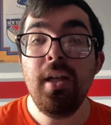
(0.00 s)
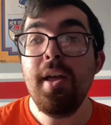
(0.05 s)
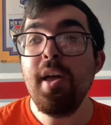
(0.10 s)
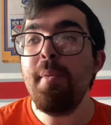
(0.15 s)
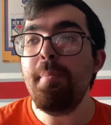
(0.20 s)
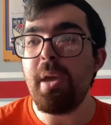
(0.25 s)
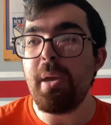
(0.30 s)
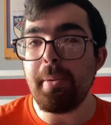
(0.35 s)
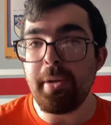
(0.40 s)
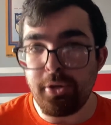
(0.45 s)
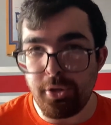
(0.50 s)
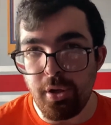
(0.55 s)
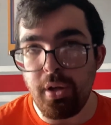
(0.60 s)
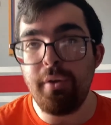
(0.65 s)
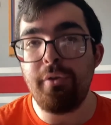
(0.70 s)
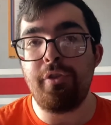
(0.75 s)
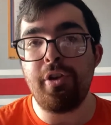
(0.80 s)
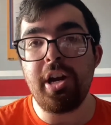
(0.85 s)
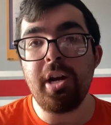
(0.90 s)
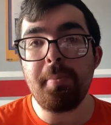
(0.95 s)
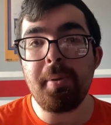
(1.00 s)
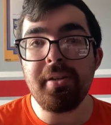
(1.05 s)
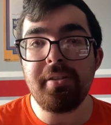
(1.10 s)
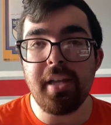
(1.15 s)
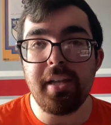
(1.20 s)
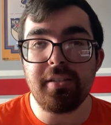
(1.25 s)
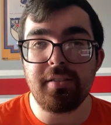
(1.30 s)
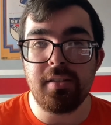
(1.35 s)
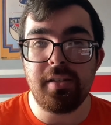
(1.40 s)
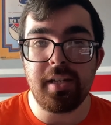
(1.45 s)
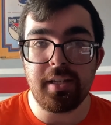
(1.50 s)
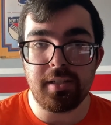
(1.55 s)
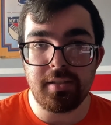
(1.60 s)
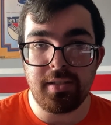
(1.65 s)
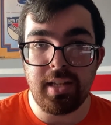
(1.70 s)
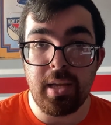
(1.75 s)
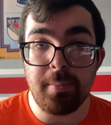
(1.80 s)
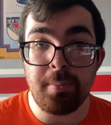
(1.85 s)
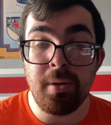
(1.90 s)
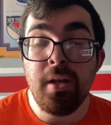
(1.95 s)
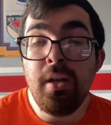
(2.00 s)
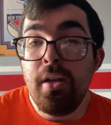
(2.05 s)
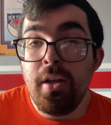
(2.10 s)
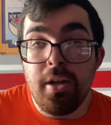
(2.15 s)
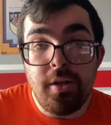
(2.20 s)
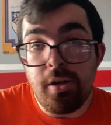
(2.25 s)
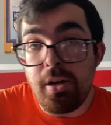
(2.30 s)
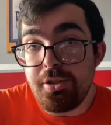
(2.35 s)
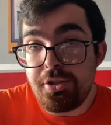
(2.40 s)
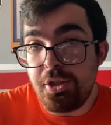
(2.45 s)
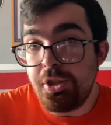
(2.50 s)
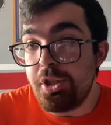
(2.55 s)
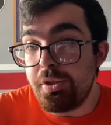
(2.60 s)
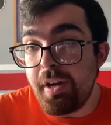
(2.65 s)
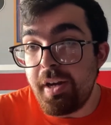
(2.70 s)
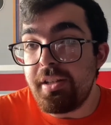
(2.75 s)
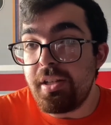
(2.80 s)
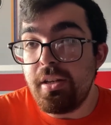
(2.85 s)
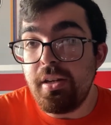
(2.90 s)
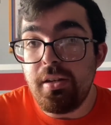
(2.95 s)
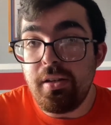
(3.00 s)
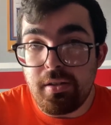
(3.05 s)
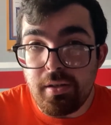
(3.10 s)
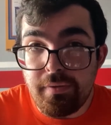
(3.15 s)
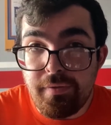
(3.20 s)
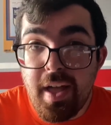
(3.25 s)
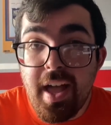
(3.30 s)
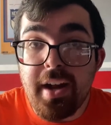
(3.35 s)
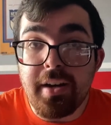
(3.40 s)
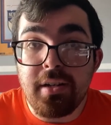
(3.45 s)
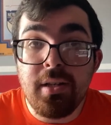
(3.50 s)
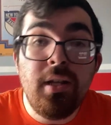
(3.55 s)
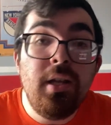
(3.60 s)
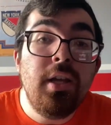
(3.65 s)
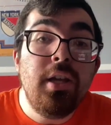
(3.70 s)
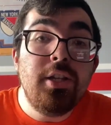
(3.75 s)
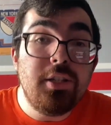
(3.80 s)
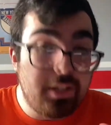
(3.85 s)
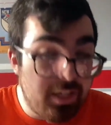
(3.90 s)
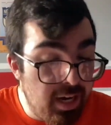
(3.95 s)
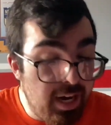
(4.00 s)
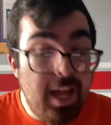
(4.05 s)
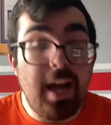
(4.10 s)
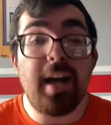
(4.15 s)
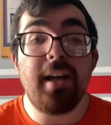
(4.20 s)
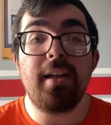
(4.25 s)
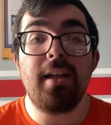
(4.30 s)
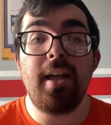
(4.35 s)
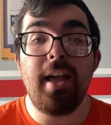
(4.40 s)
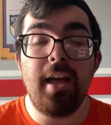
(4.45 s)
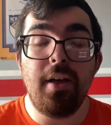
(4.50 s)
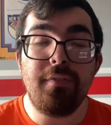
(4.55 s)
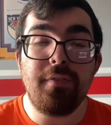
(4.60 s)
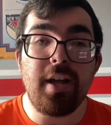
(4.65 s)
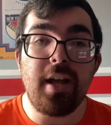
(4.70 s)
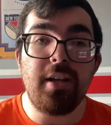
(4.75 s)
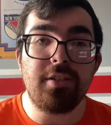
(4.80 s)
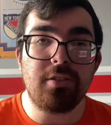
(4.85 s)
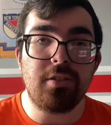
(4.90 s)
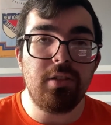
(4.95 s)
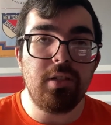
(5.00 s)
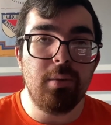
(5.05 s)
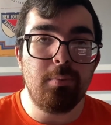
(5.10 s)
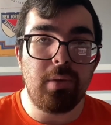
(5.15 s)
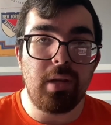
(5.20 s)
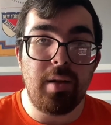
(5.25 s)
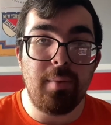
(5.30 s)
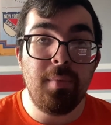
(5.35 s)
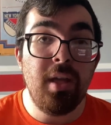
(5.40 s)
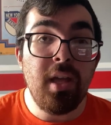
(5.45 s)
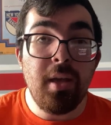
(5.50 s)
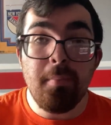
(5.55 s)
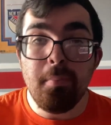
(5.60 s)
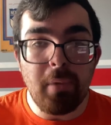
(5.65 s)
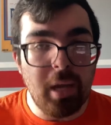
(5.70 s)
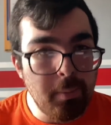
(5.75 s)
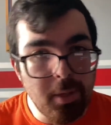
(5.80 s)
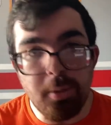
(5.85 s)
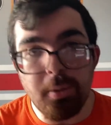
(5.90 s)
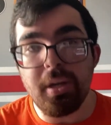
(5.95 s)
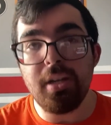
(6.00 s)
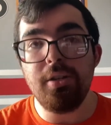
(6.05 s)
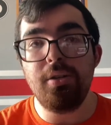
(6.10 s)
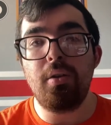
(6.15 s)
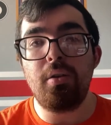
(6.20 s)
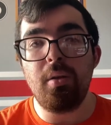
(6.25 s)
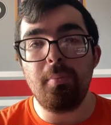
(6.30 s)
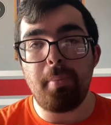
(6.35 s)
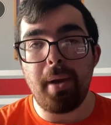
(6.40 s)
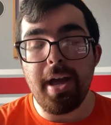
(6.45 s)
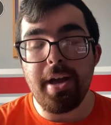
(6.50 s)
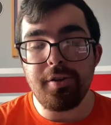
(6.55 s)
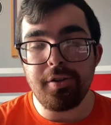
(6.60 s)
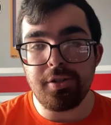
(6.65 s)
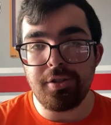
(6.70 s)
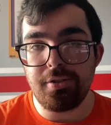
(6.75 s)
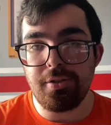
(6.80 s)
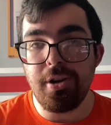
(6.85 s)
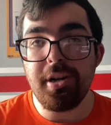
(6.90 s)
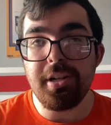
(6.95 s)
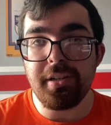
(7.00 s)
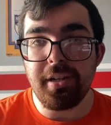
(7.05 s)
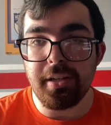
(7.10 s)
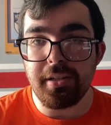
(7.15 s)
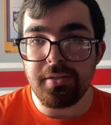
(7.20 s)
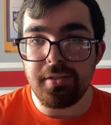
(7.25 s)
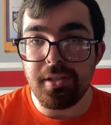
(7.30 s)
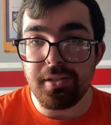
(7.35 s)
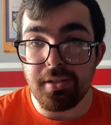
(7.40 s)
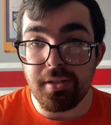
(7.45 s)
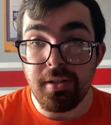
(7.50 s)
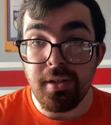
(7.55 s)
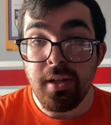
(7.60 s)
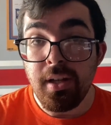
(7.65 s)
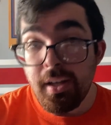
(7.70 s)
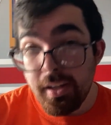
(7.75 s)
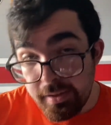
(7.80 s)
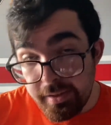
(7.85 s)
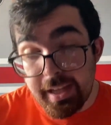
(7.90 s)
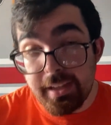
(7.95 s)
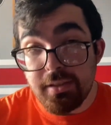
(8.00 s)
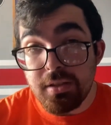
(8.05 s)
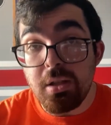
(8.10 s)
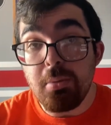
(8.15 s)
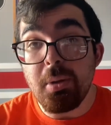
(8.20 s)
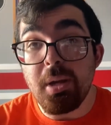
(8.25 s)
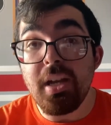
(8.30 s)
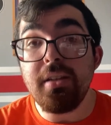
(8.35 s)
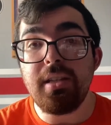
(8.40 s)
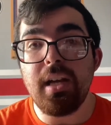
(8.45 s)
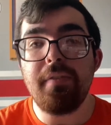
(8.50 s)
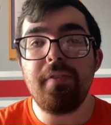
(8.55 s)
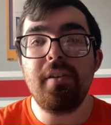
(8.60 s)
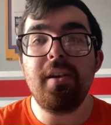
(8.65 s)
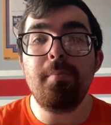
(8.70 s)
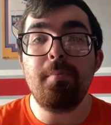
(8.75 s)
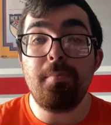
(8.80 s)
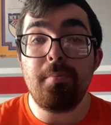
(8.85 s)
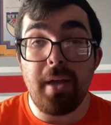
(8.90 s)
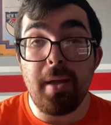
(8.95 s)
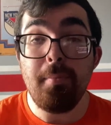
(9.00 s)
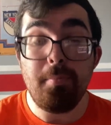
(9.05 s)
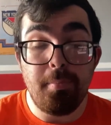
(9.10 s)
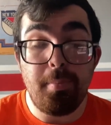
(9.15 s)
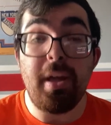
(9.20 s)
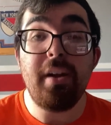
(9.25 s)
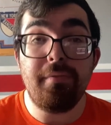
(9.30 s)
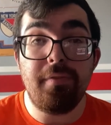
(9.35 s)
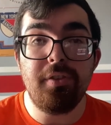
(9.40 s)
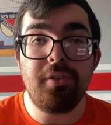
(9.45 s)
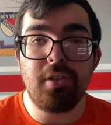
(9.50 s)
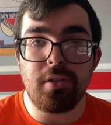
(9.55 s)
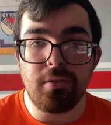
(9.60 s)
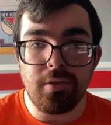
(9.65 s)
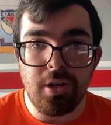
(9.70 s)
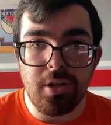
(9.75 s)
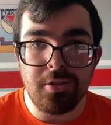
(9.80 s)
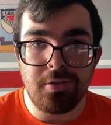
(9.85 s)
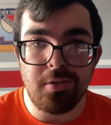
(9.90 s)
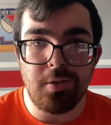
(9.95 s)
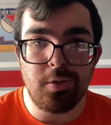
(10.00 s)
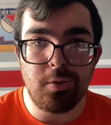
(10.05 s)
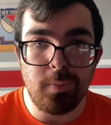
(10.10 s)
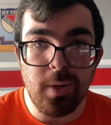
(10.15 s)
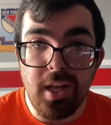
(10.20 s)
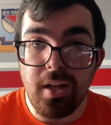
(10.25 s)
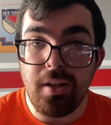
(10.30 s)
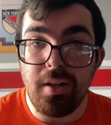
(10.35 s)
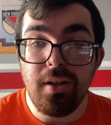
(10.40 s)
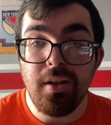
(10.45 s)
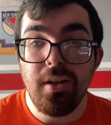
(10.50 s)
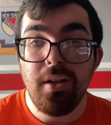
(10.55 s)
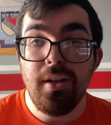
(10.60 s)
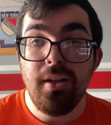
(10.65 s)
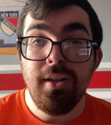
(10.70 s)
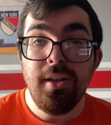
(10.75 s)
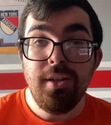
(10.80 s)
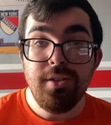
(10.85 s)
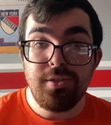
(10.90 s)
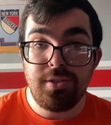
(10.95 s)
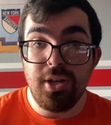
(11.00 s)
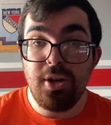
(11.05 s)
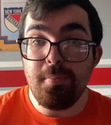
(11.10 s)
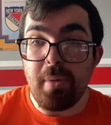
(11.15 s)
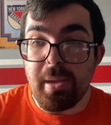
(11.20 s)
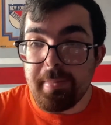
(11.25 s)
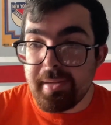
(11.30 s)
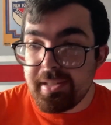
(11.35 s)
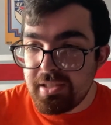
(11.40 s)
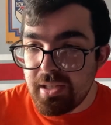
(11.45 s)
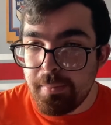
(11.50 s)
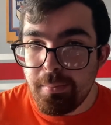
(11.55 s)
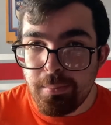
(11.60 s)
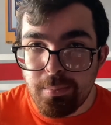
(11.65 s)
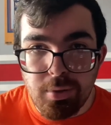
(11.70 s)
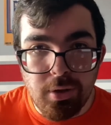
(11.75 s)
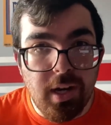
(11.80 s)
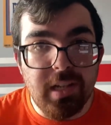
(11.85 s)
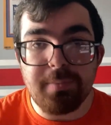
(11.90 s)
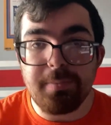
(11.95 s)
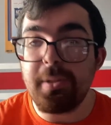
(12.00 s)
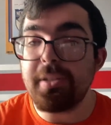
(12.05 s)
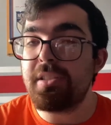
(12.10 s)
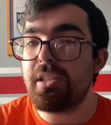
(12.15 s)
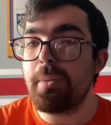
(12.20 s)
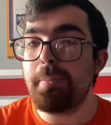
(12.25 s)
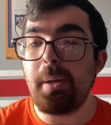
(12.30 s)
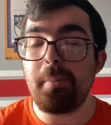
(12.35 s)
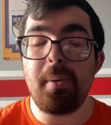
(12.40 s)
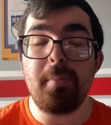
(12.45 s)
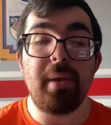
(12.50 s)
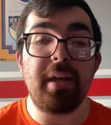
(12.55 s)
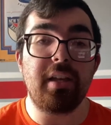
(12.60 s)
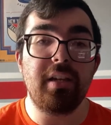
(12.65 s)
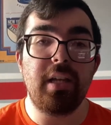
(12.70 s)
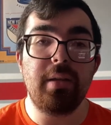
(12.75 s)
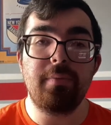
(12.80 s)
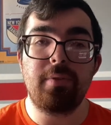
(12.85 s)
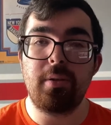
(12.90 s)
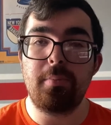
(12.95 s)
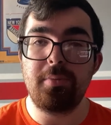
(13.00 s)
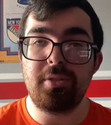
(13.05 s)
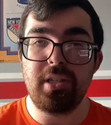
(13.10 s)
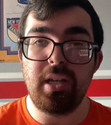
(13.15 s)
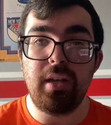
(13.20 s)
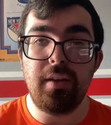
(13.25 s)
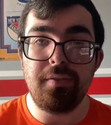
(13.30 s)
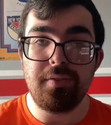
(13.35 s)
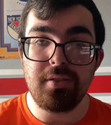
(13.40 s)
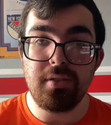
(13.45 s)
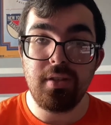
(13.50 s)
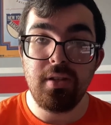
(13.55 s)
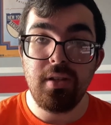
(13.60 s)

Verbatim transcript: Maybe Joel Farabee takes the next step. And also, you're granting them the fact you'll get a healthy Oscar Lindblom. Maybe you get Nolan Patrick starting next season. That's going to be a definite benefit to the roster as well. So maybe some prospects come up and make a name for themselves.